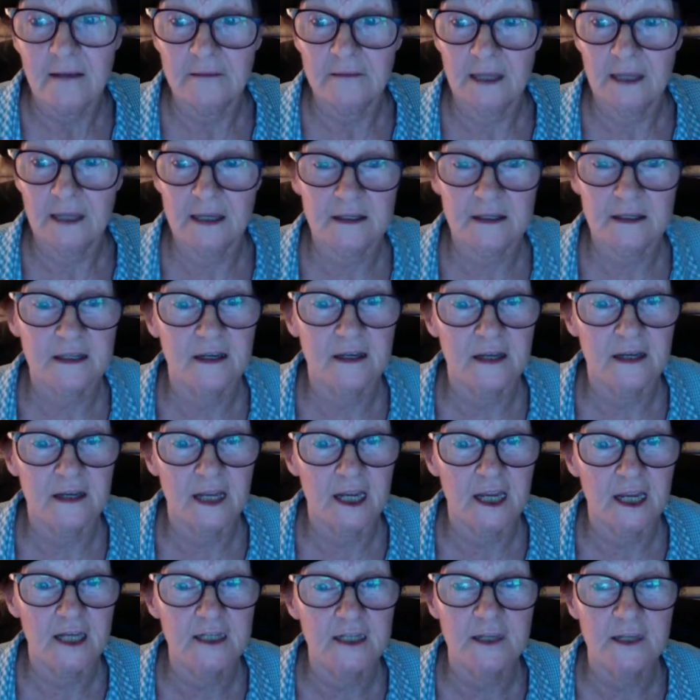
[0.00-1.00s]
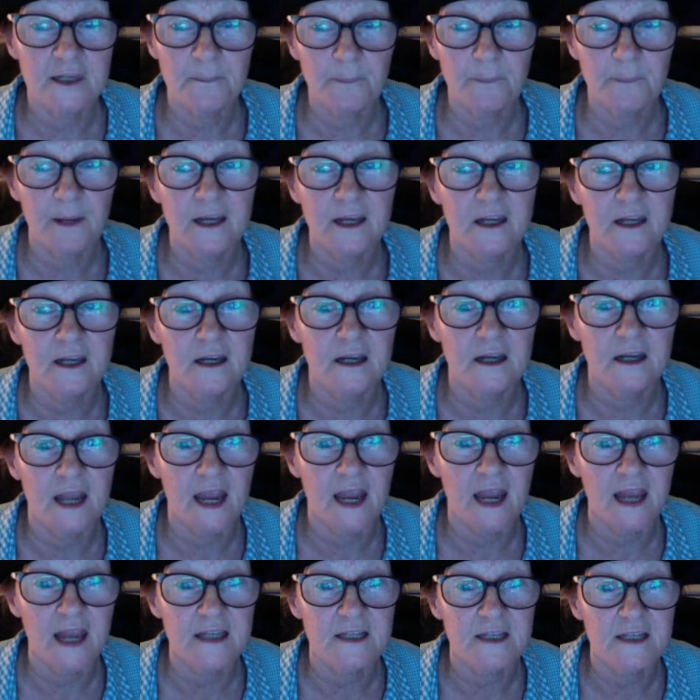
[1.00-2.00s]
as an independent
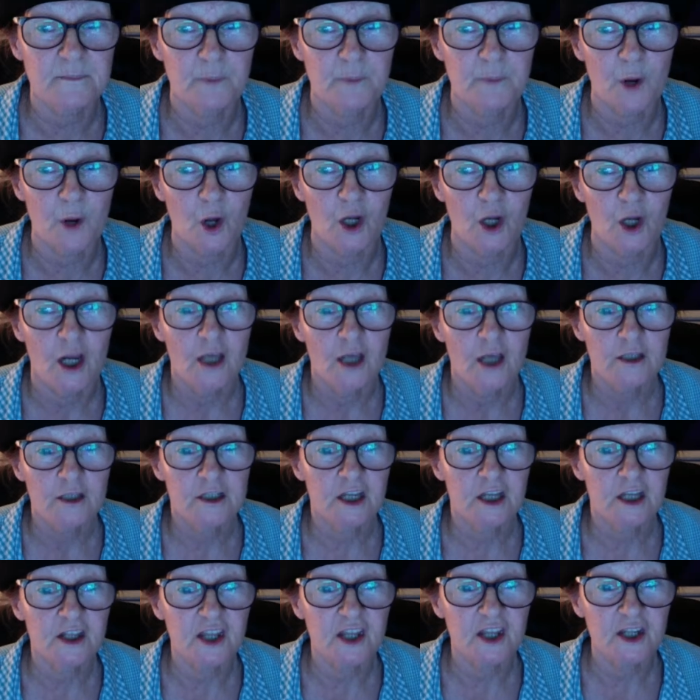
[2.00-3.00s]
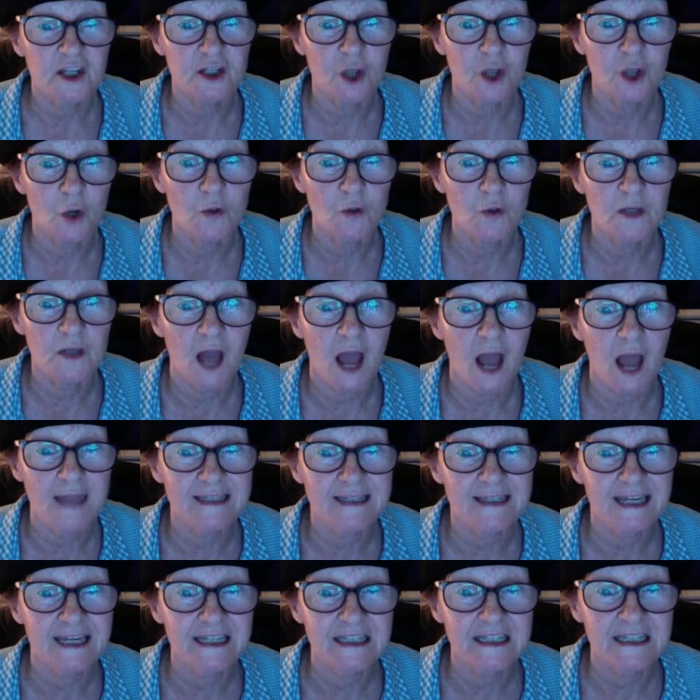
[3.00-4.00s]
expert to the
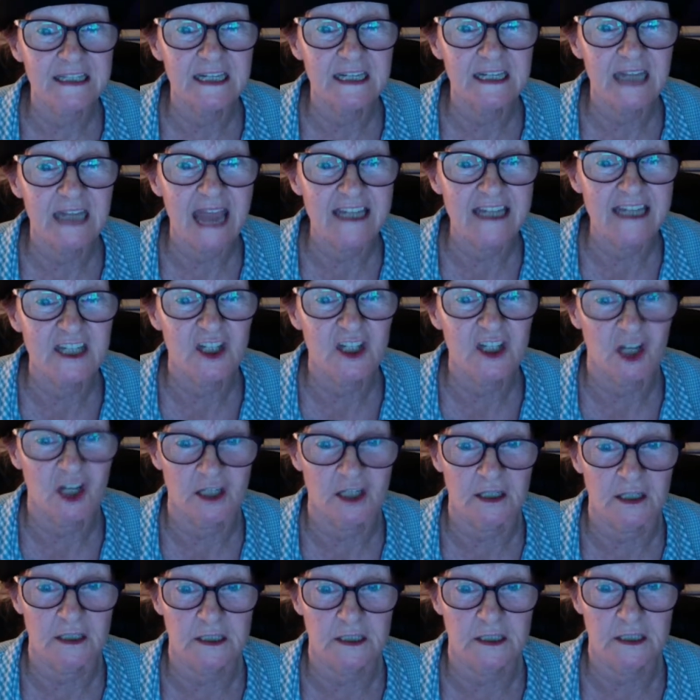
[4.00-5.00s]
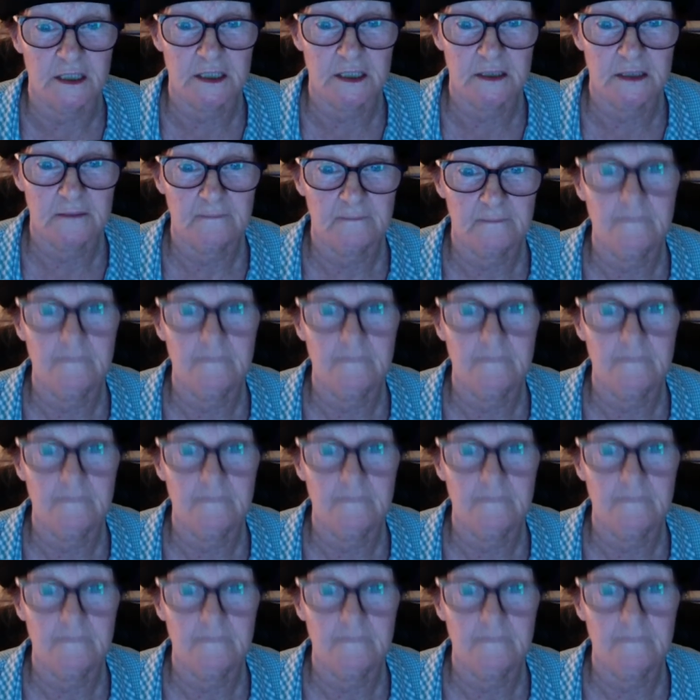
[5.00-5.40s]
United Nations.